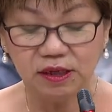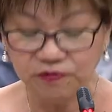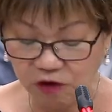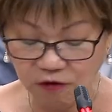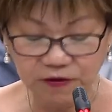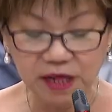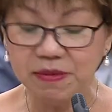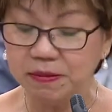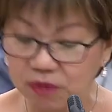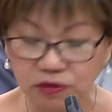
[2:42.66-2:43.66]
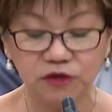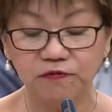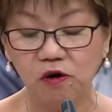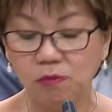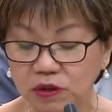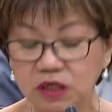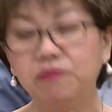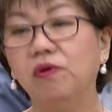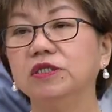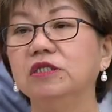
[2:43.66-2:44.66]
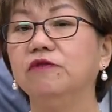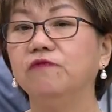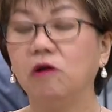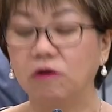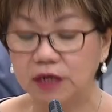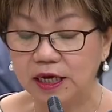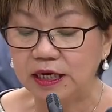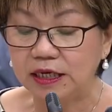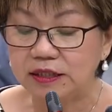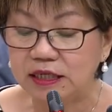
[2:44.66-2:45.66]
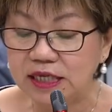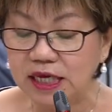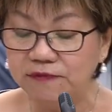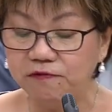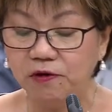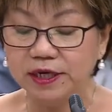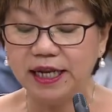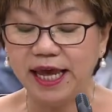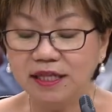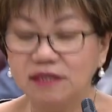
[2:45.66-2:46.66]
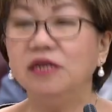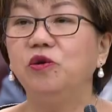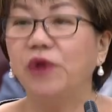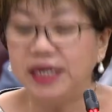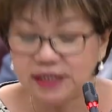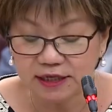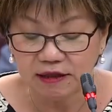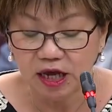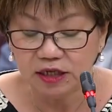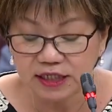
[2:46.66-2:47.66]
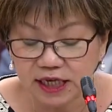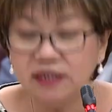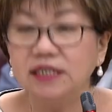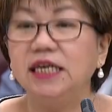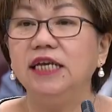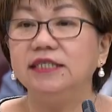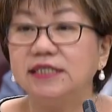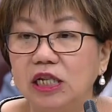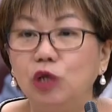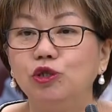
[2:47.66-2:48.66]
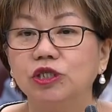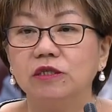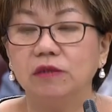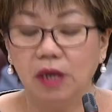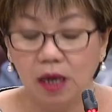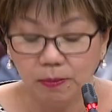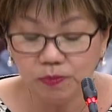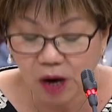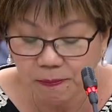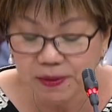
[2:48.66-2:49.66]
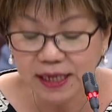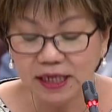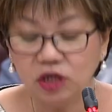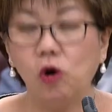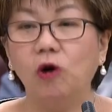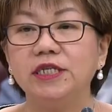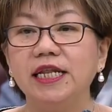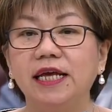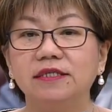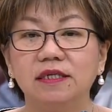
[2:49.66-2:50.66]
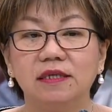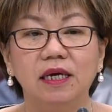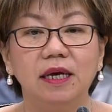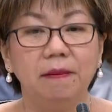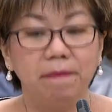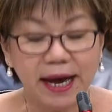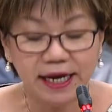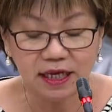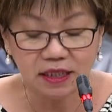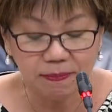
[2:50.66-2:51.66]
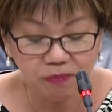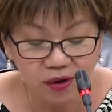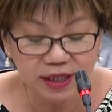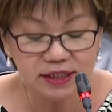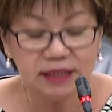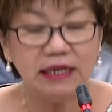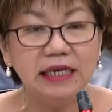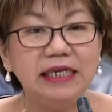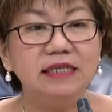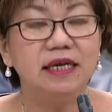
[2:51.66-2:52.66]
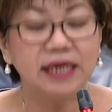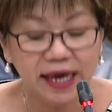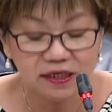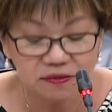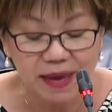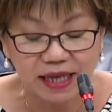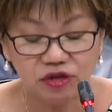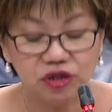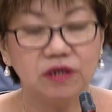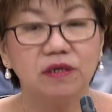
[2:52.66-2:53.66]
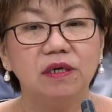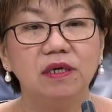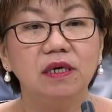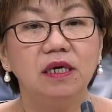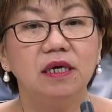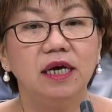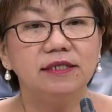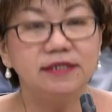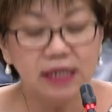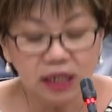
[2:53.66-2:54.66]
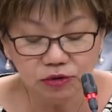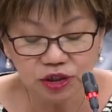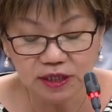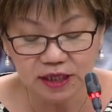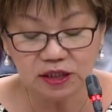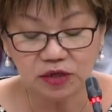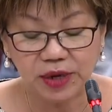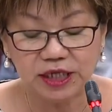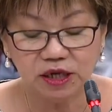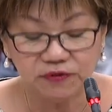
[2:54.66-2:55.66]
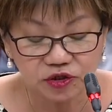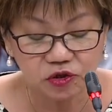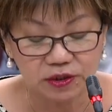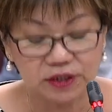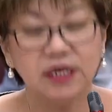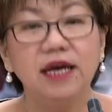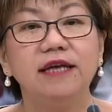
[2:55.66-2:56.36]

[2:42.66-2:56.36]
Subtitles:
And fourthly, but most of all, most important of all, the need for an integrated turnkey solution, properly coordinated by an appointed lead case manager, a solution integrator of sorts